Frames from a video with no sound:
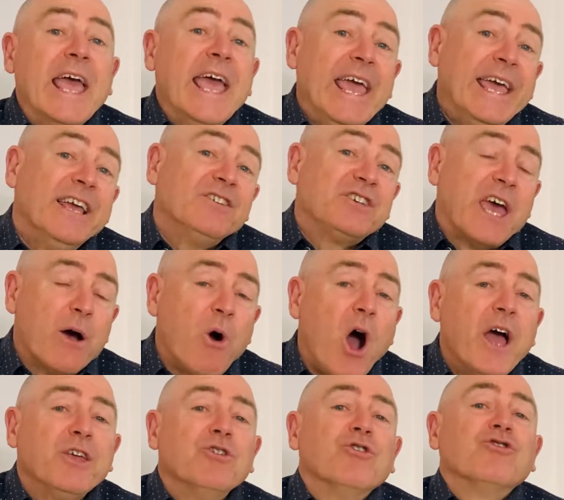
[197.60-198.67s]
Here's how I
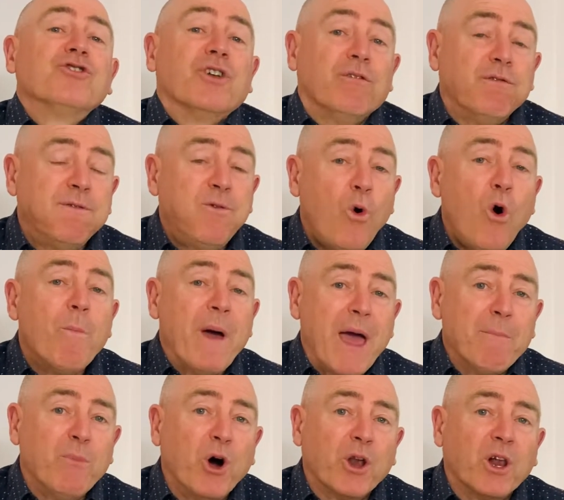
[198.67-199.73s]
use the format
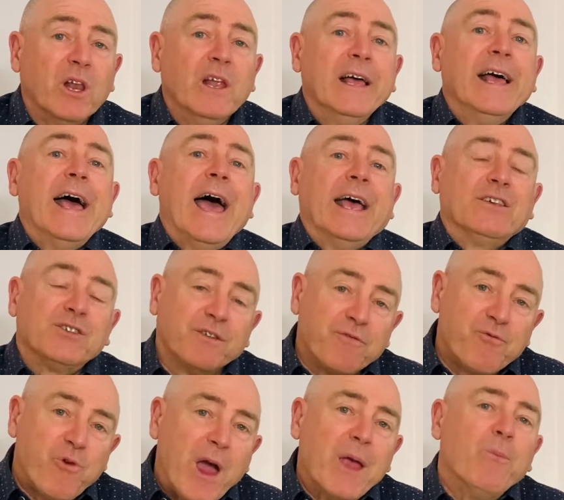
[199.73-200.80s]
model as the
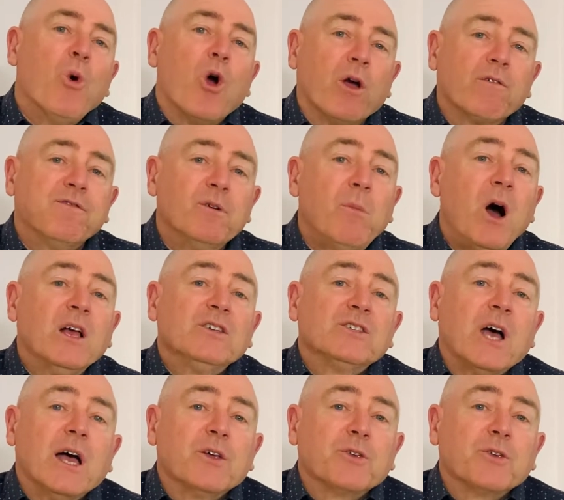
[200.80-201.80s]
framework for my sales